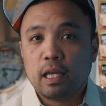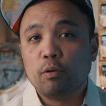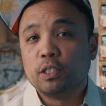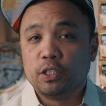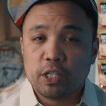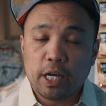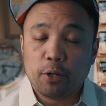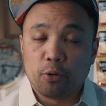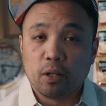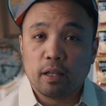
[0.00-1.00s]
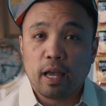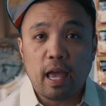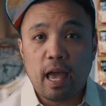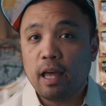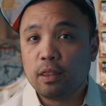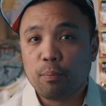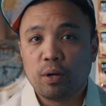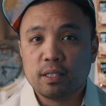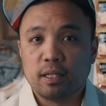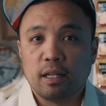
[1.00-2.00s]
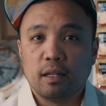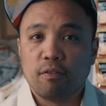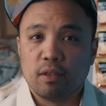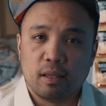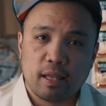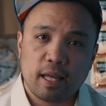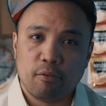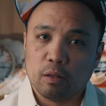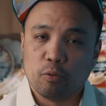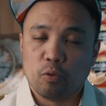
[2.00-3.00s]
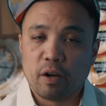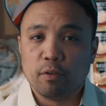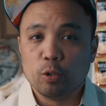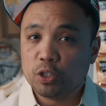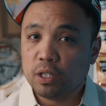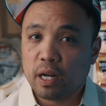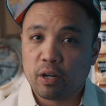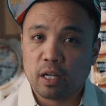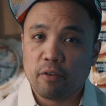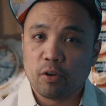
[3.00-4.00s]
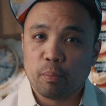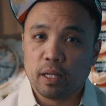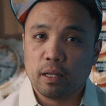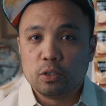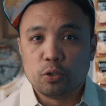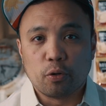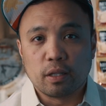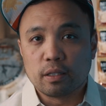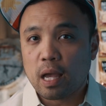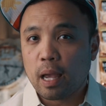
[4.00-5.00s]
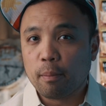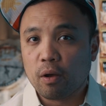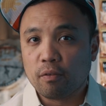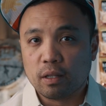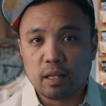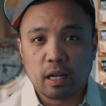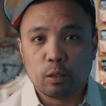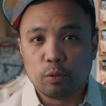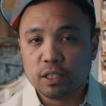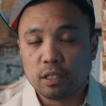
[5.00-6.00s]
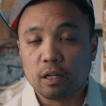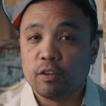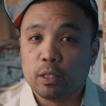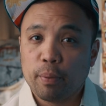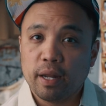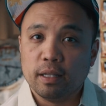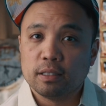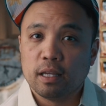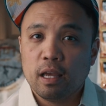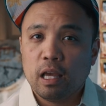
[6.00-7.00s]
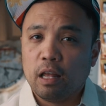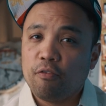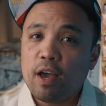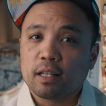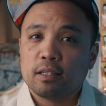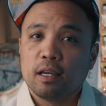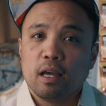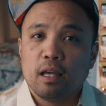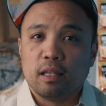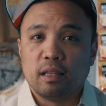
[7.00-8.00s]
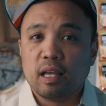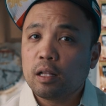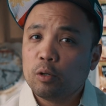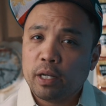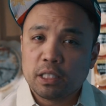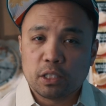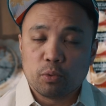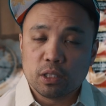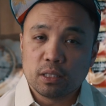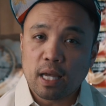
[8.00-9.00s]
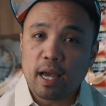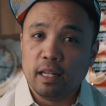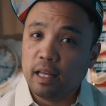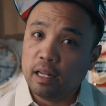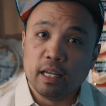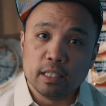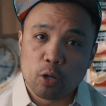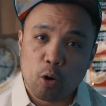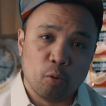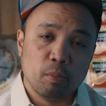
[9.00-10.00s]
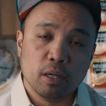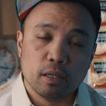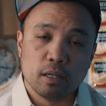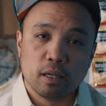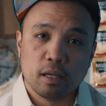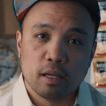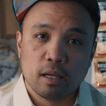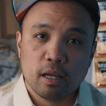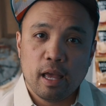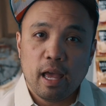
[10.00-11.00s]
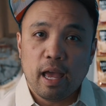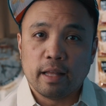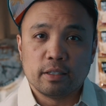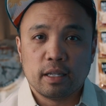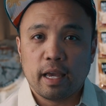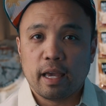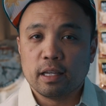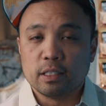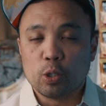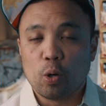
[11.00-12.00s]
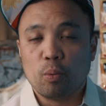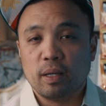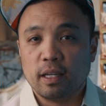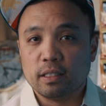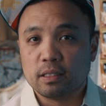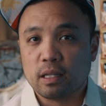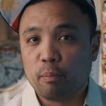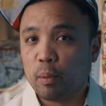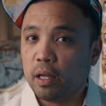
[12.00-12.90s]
He was a general and the president of the then revolutionary government during the time of the Declaration of Independence. In fact, the declaration was signed in his home, and today his home is um,